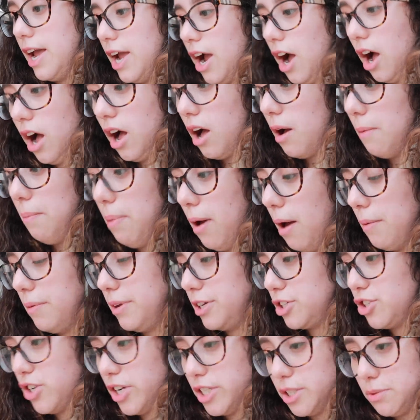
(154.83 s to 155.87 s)
uh,
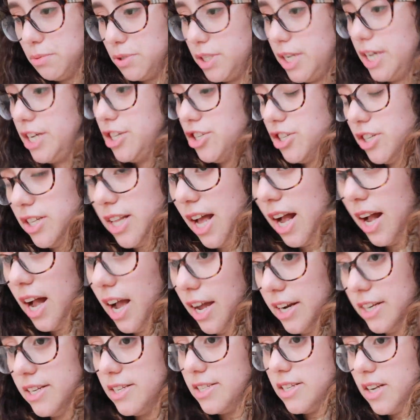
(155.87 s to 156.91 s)
public transportation, that
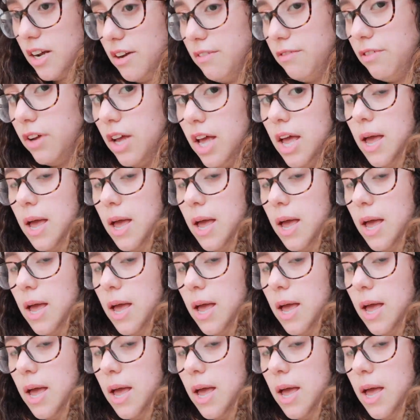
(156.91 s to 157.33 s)
kind of stuff,